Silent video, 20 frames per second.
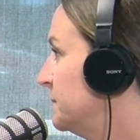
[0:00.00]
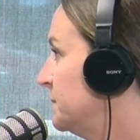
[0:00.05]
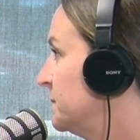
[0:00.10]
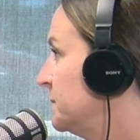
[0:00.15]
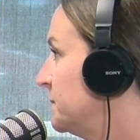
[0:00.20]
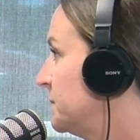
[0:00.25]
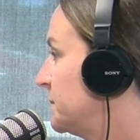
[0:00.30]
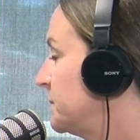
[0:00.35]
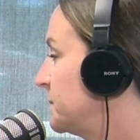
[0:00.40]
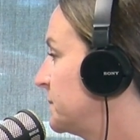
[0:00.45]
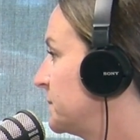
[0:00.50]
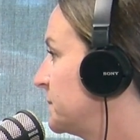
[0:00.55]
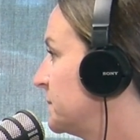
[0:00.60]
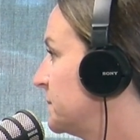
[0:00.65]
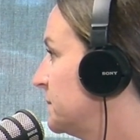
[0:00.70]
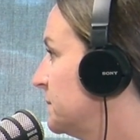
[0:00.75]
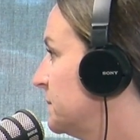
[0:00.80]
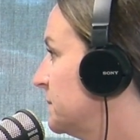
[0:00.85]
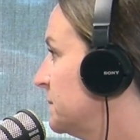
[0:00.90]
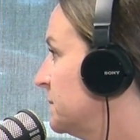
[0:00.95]

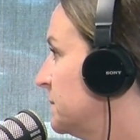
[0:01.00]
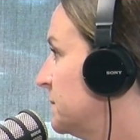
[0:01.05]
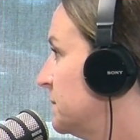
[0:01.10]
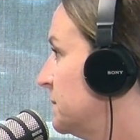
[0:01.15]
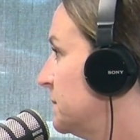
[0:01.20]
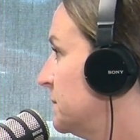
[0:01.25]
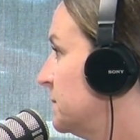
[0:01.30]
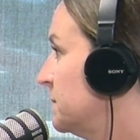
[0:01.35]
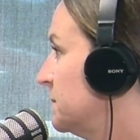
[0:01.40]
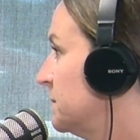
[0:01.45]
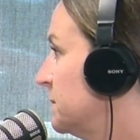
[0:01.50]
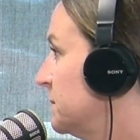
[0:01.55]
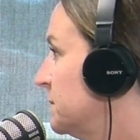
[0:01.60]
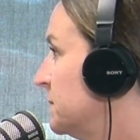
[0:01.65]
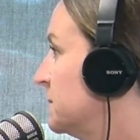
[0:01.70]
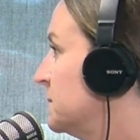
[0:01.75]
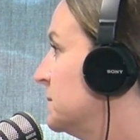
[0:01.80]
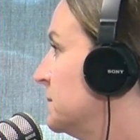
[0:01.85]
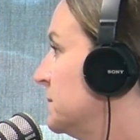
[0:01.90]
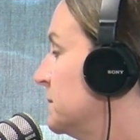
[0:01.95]

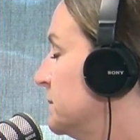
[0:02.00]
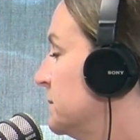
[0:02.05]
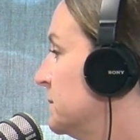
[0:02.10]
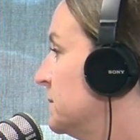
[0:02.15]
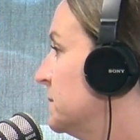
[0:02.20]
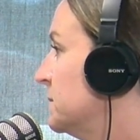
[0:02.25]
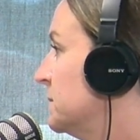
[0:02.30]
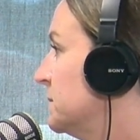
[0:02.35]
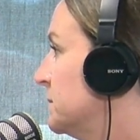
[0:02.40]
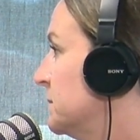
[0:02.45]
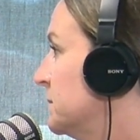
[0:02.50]
[no speech]